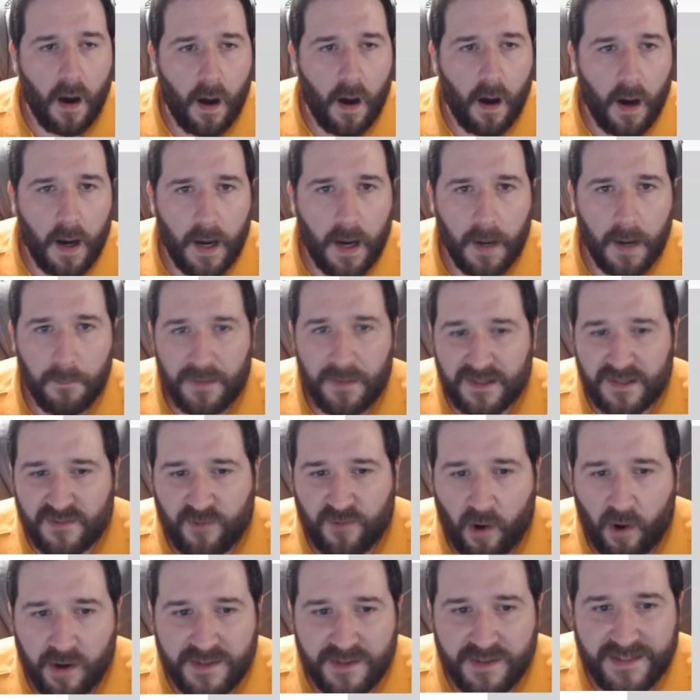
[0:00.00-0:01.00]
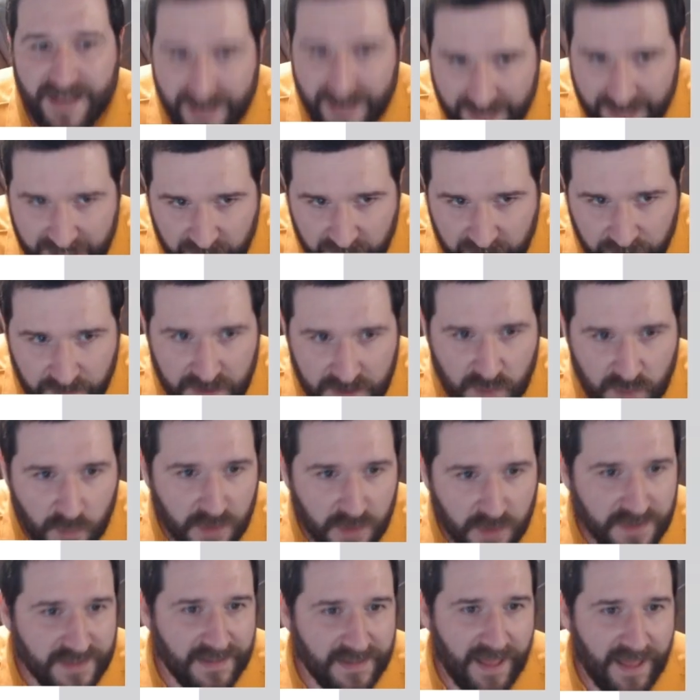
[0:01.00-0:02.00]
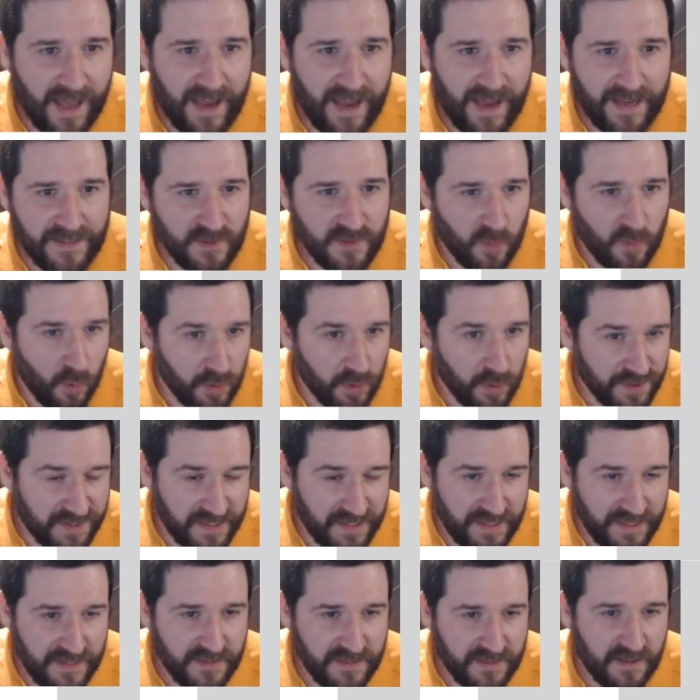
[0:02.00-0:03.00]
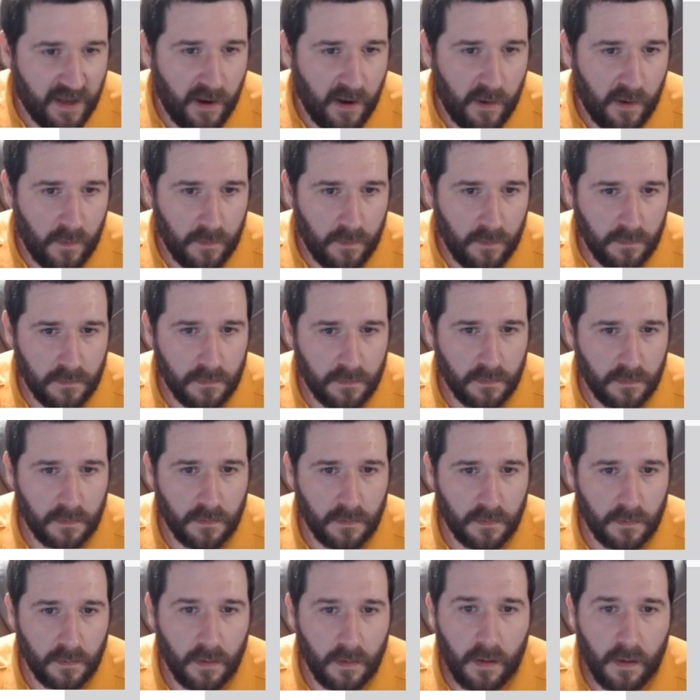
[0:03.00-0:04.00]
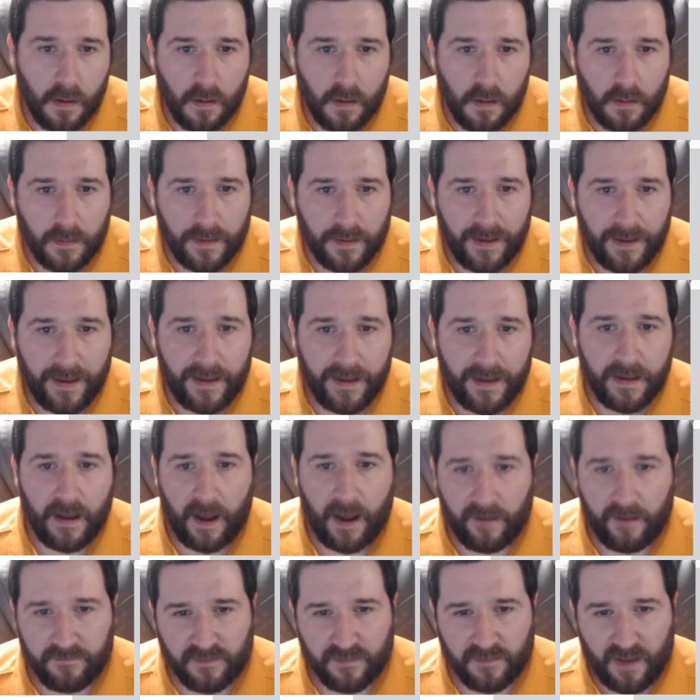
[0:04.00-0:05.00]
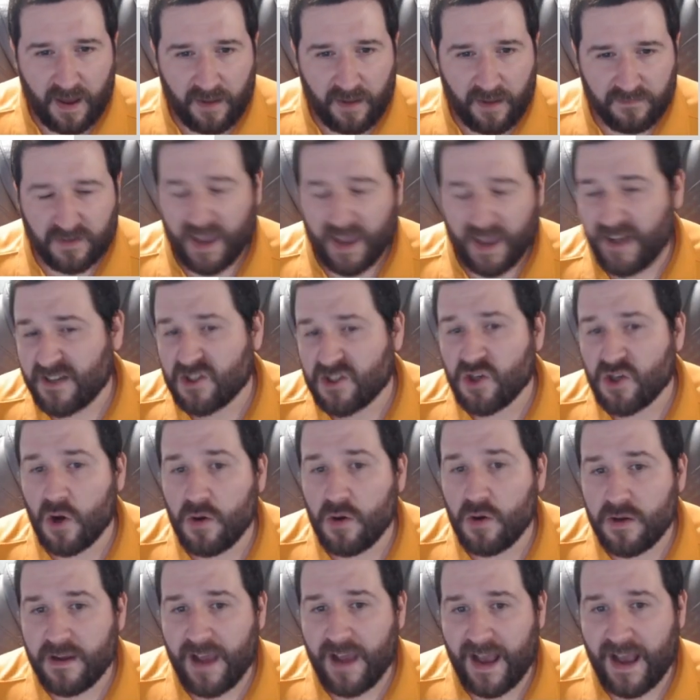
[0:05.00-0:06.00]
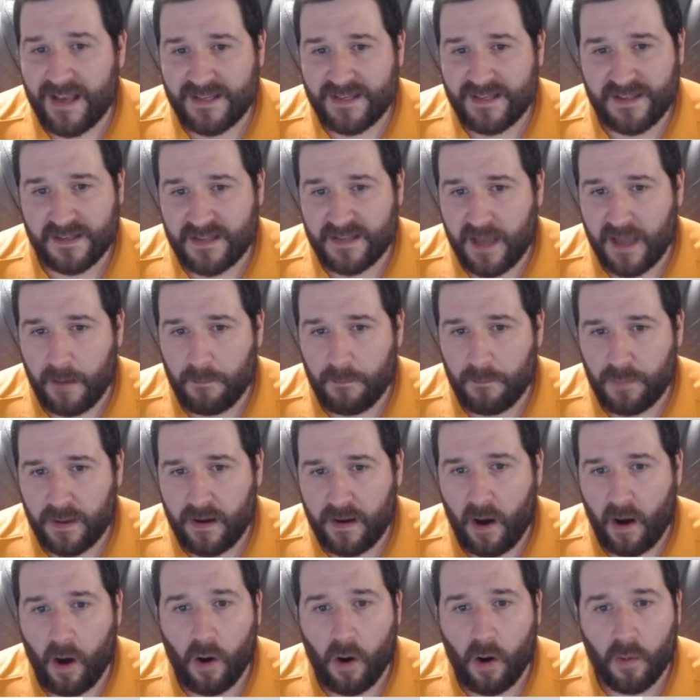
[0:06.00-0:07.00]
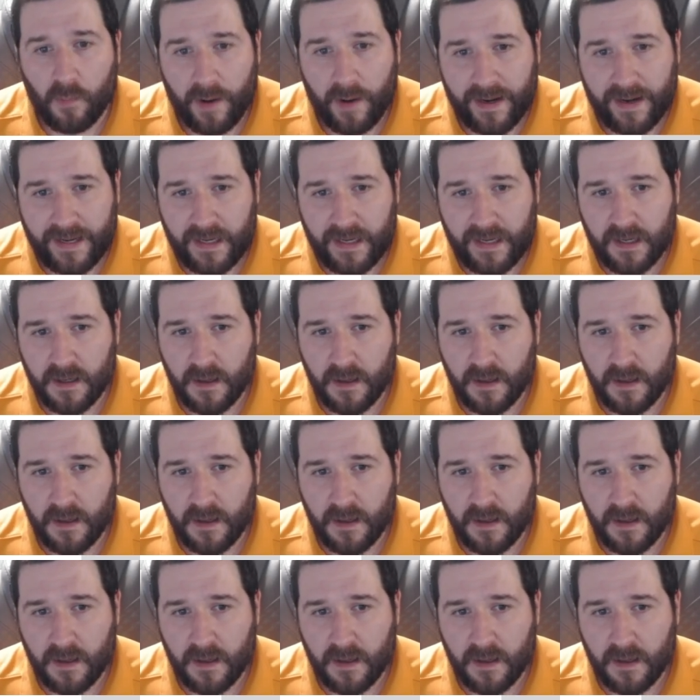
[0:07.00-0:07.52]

As far as the individual slides or scenes go, okay, I've kind of shown you guys the template already,